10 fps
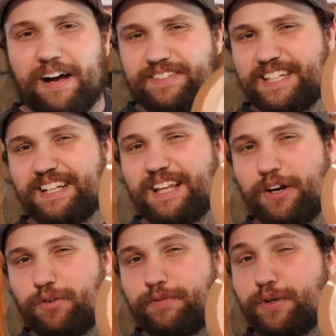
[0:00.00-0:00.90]
I've seen a
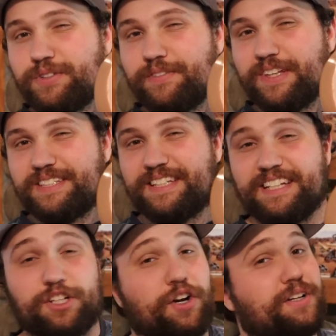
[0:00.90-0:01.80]
lot of reviews of this
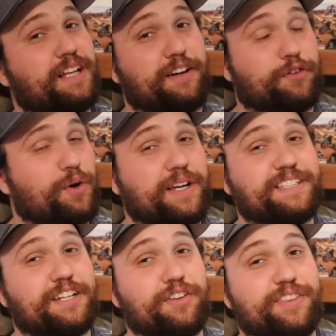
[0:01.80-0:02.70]
disc, heard a lot of
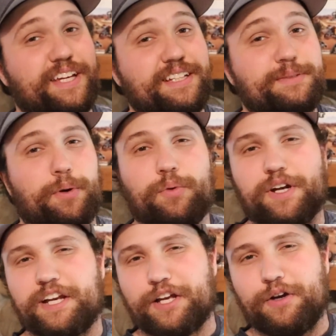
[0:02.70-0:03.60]
crazy good things, but we're
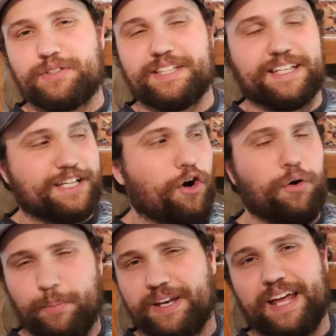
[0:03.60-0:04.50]
gonna go to the
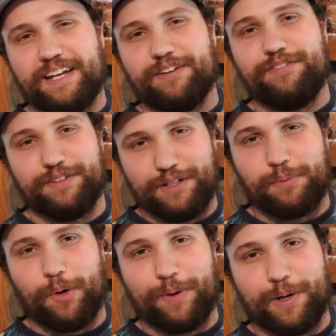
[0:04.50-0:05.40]
home and native,
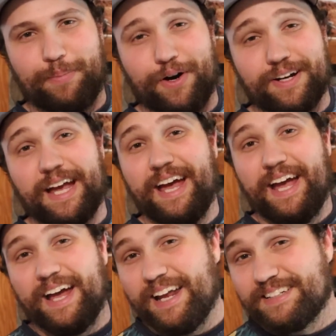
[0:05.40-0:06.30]
Little Mulberry Park,
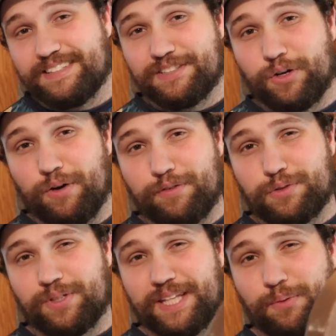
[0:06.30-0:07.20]
and ask disc
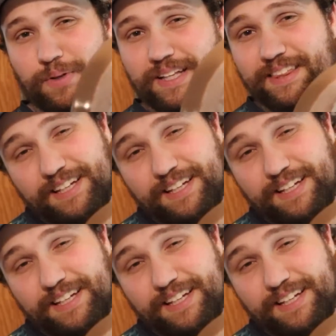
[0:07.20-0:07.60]
golfers what they really